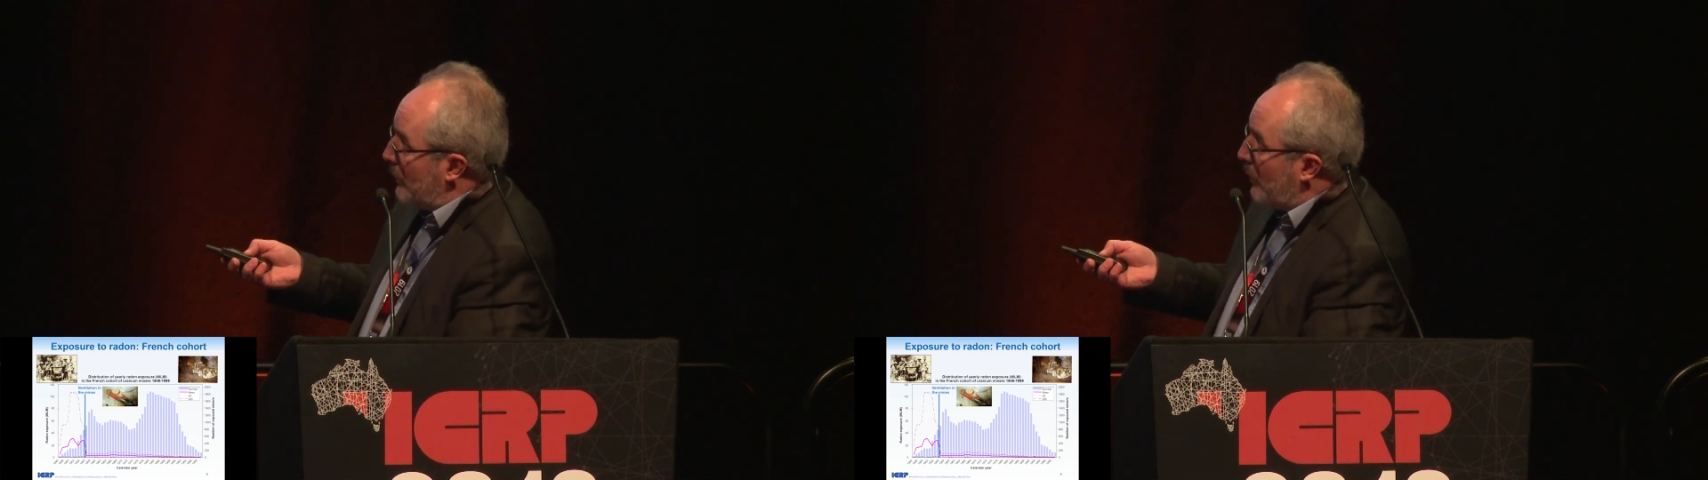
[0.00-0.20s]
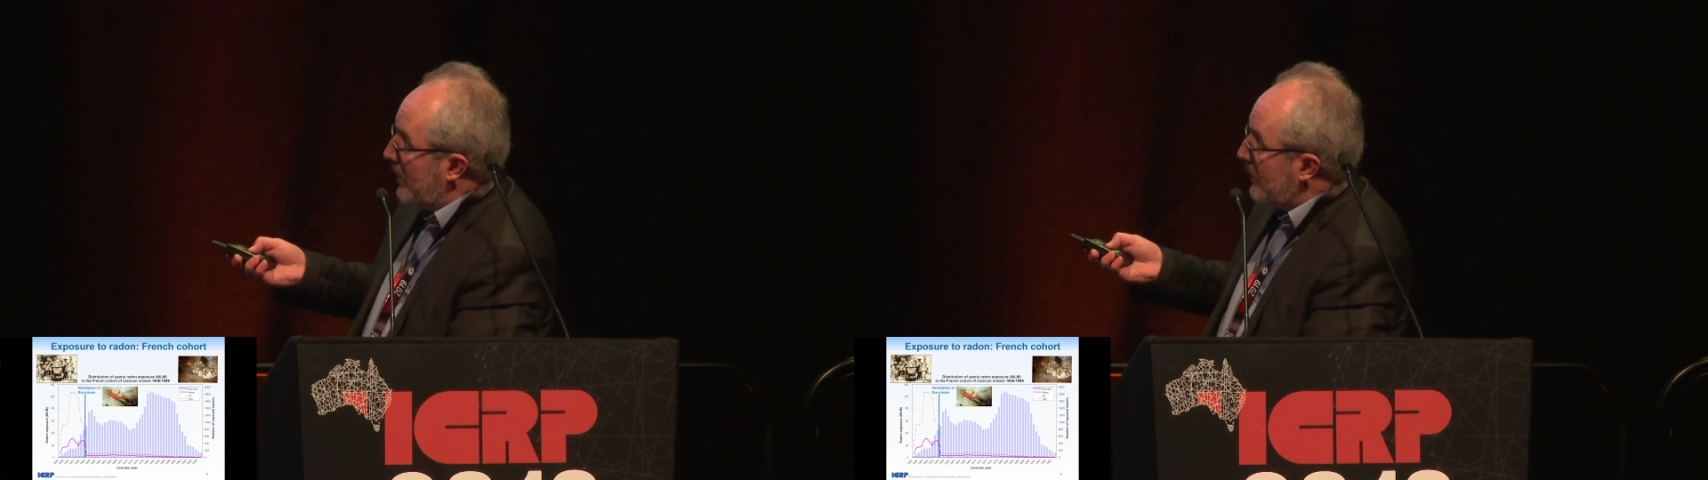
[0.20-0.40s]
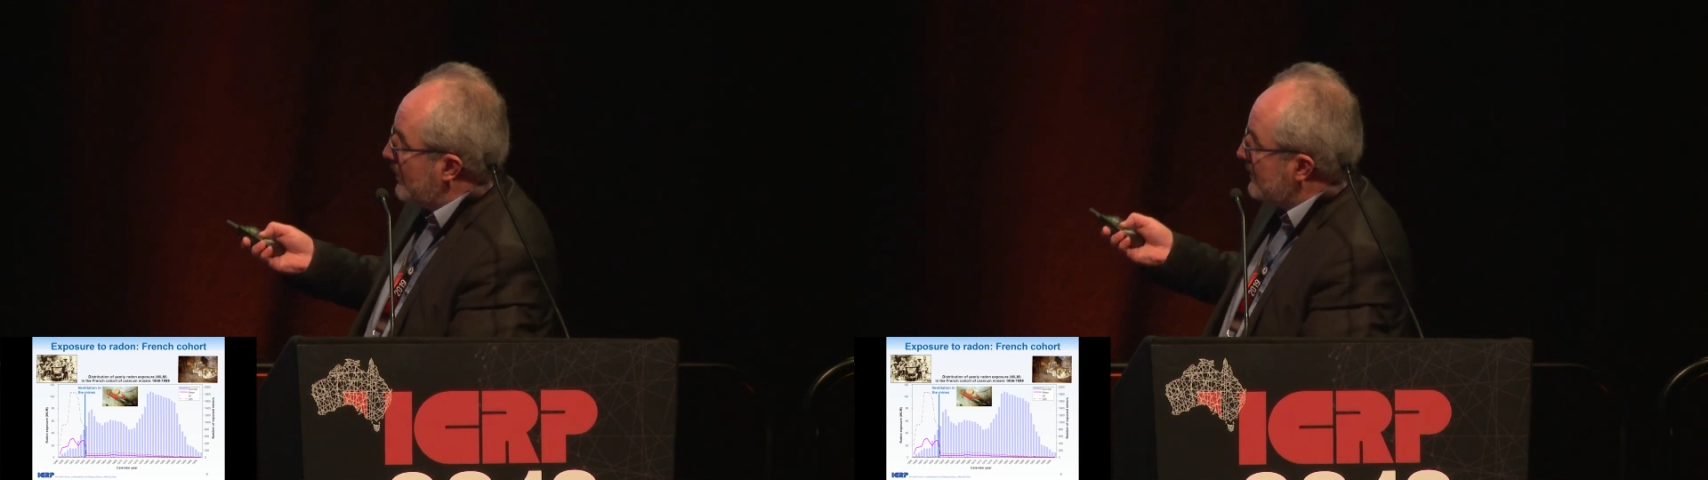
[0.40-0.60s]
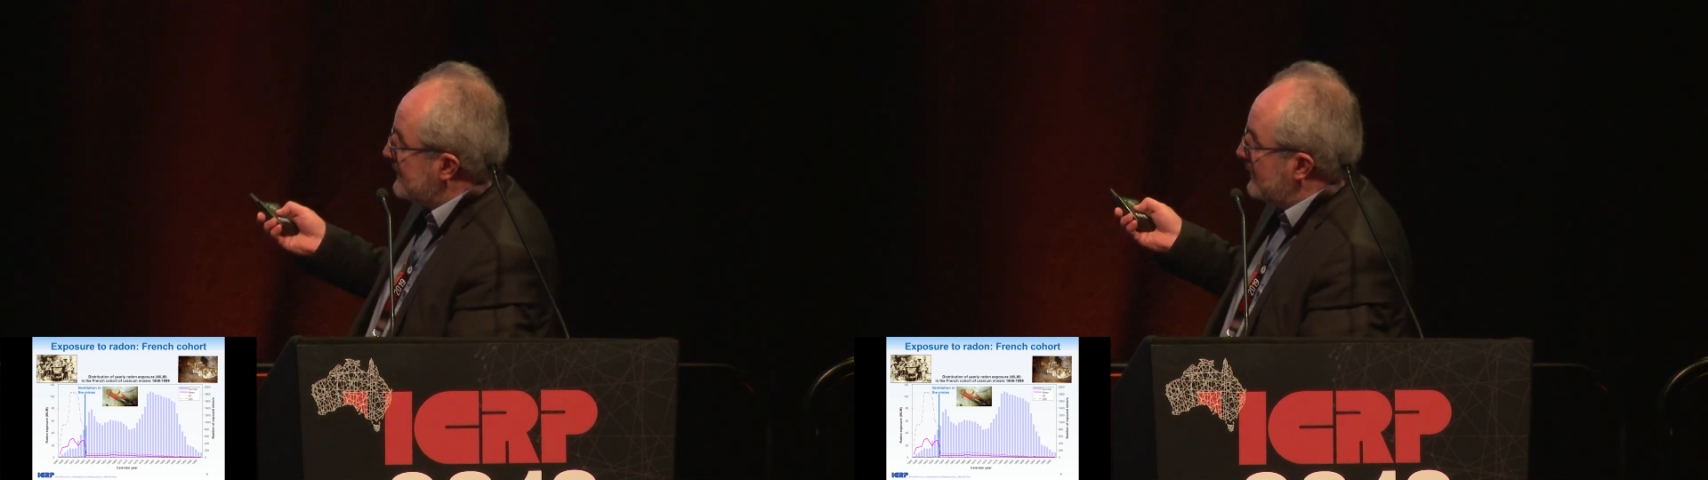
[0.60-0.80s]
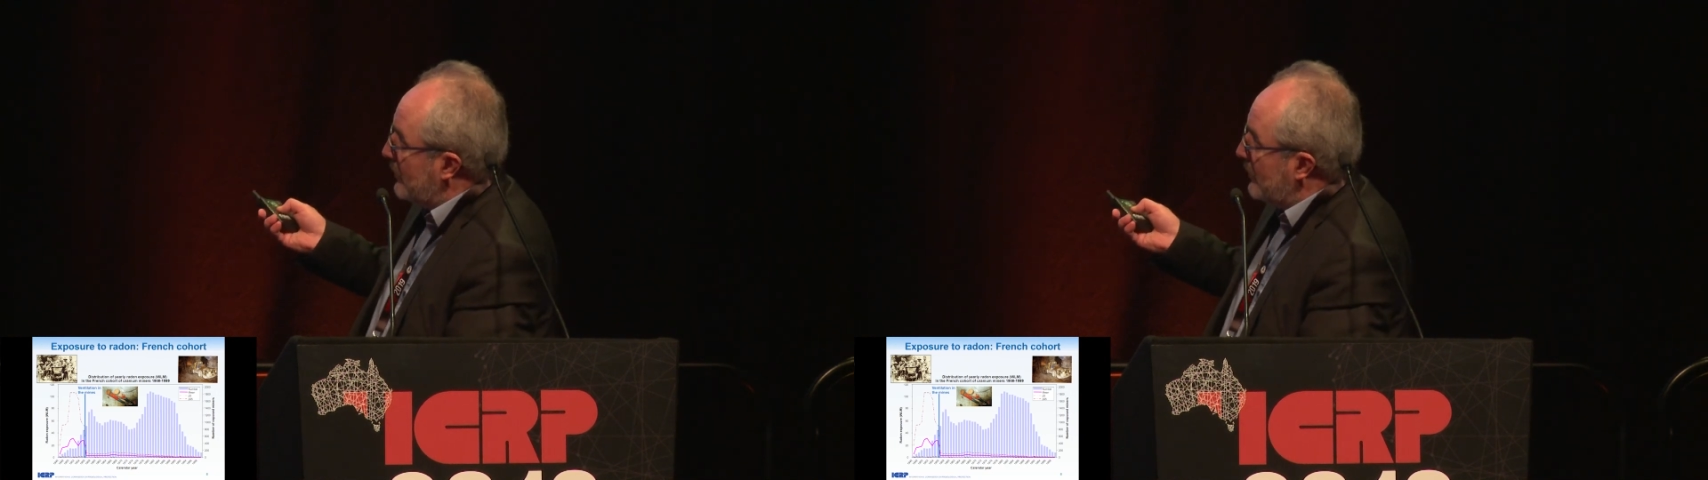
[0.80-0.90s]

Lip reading: workers in the